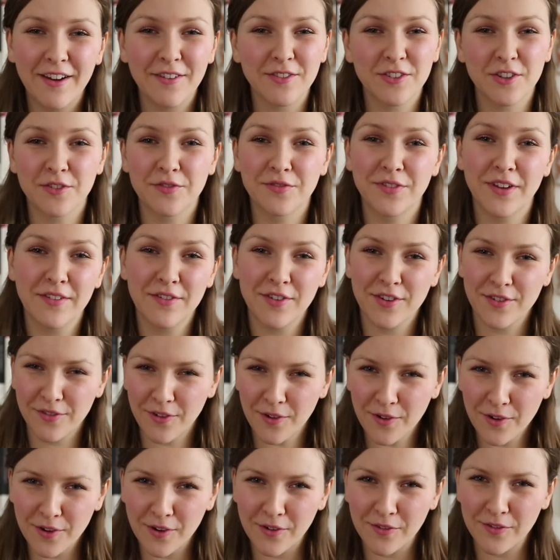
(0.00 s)
of their
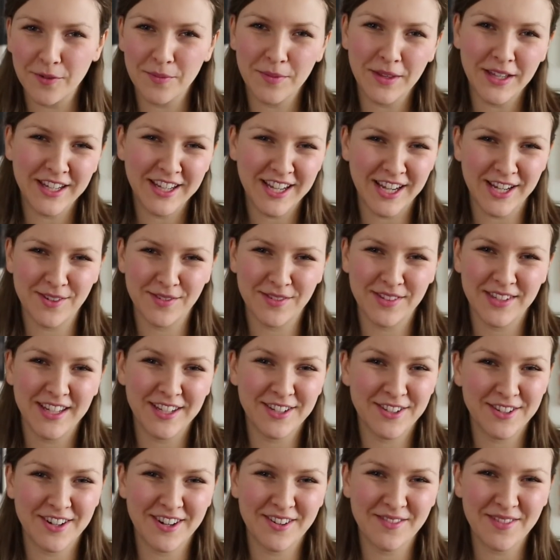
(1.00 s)
favorite photo from the engagement
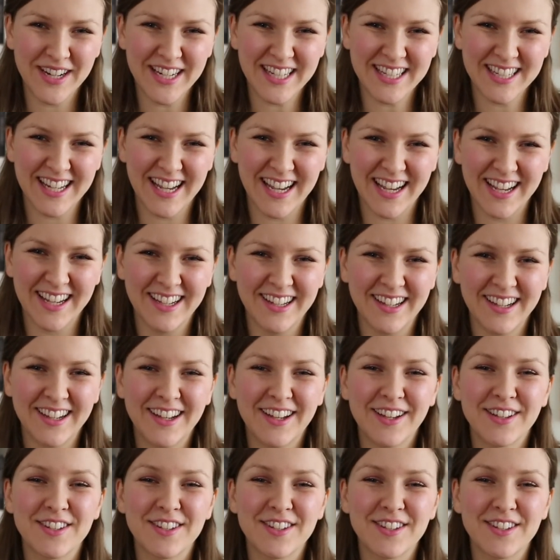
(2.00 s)
session or wedding day.